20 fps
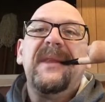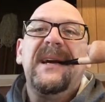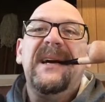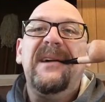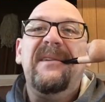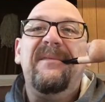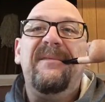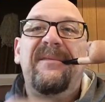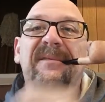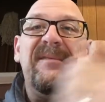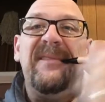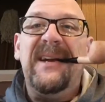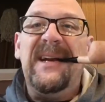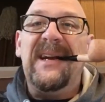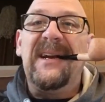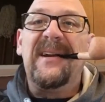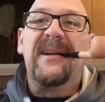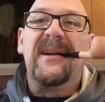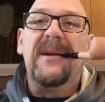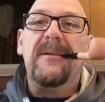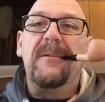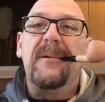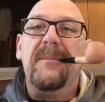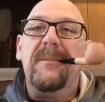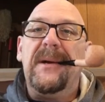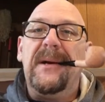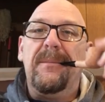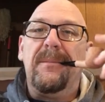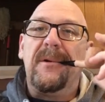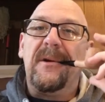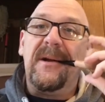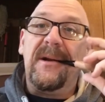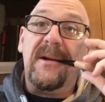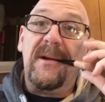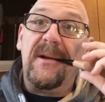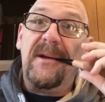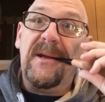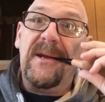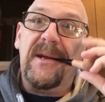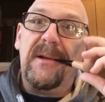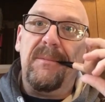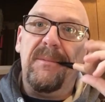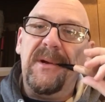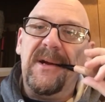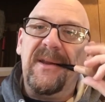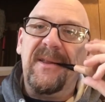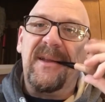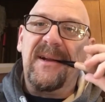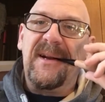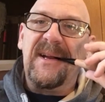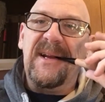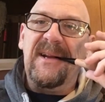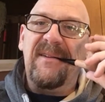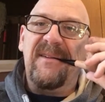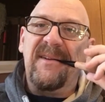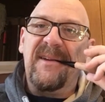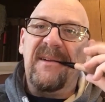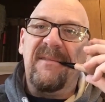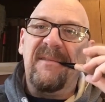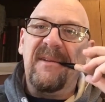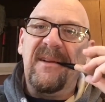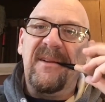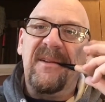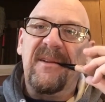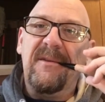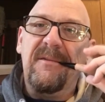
I vaguely remember a little bit of the late 70s.